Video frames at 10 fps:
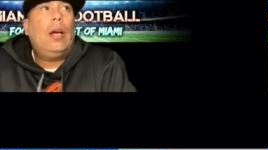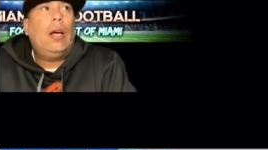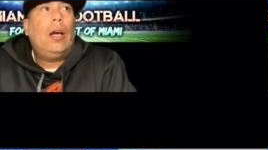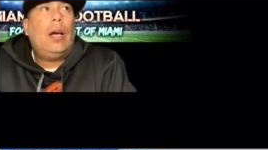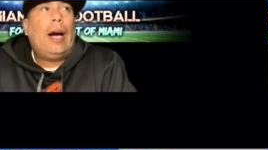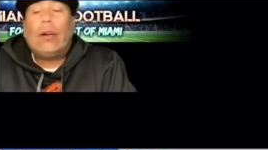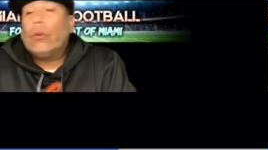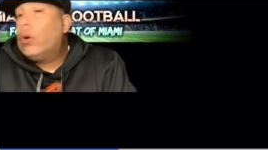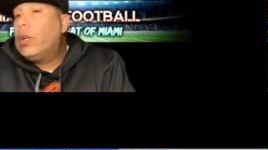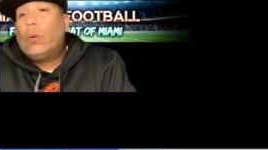I don't know
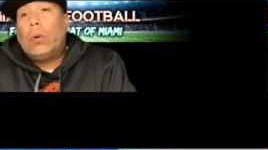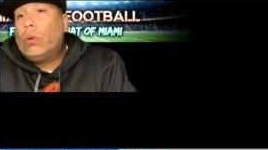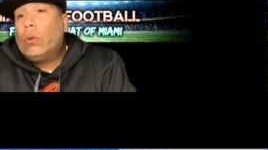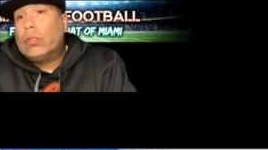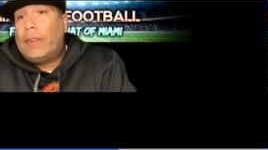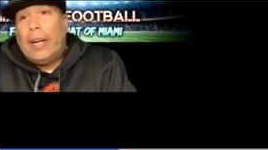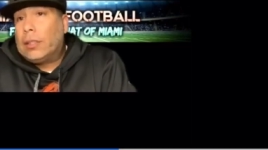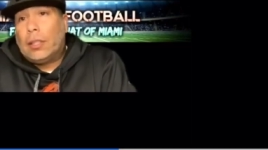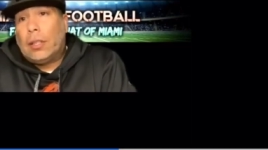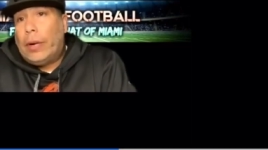anyone who goes faster
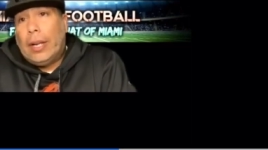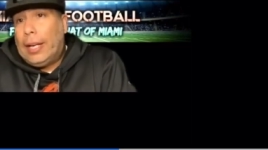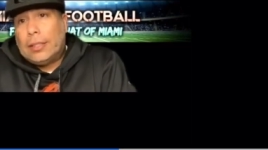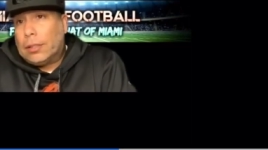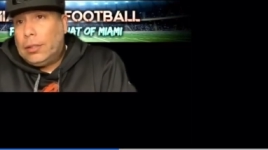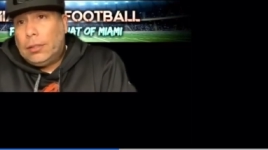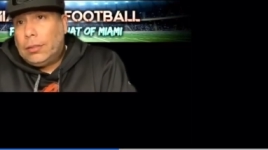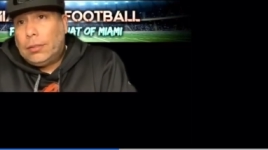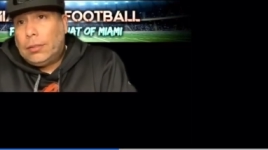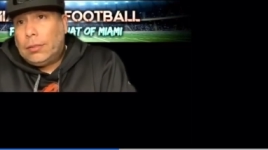than Rhett Lashlee
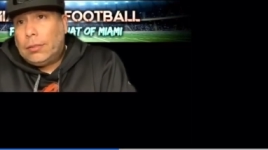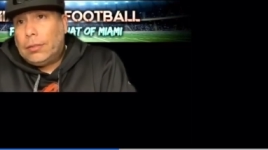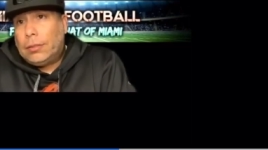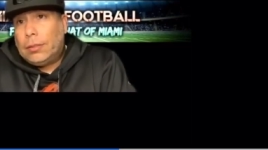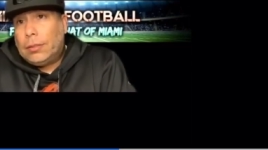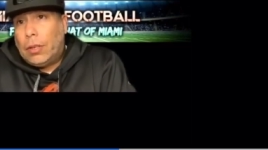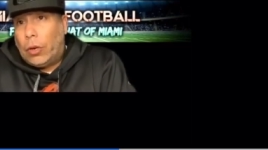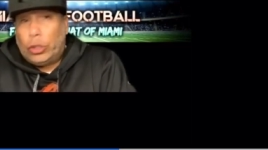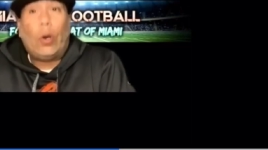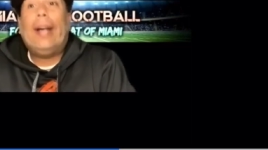or
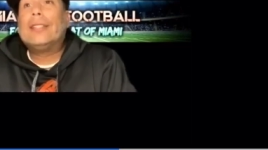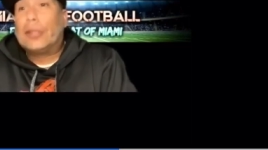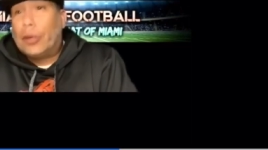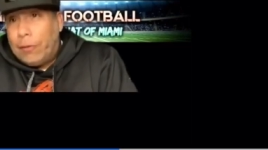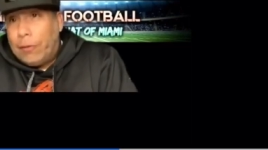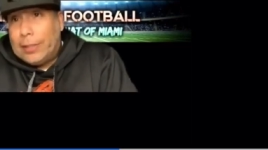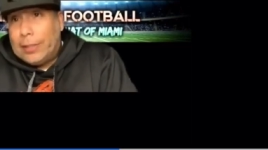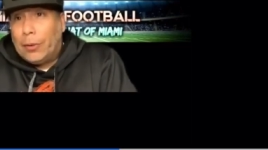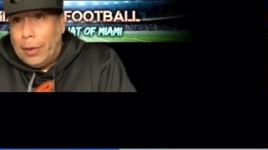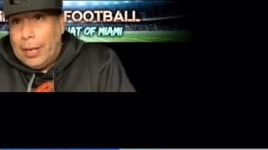tries to go faster than
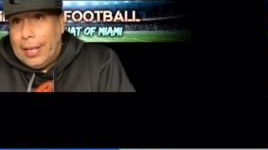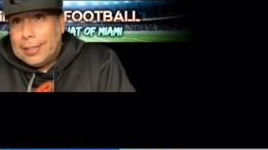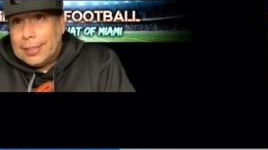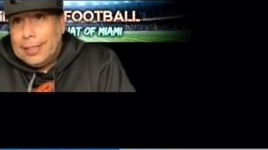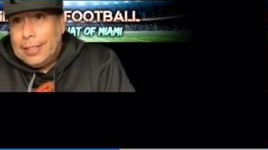Rhett Lashlee.